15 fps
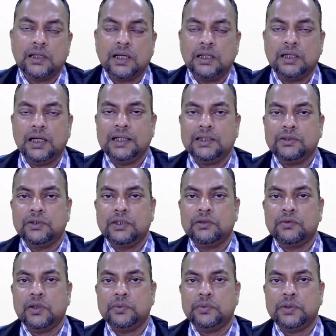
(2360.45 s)
I'd like to
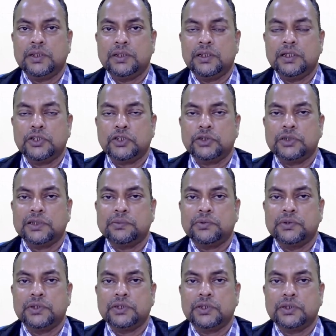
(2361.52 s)
develop a
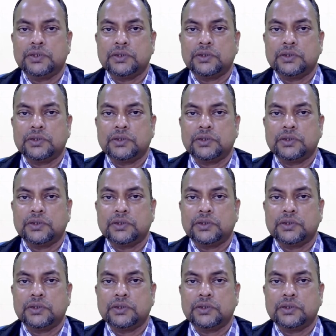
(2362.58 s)
relationship which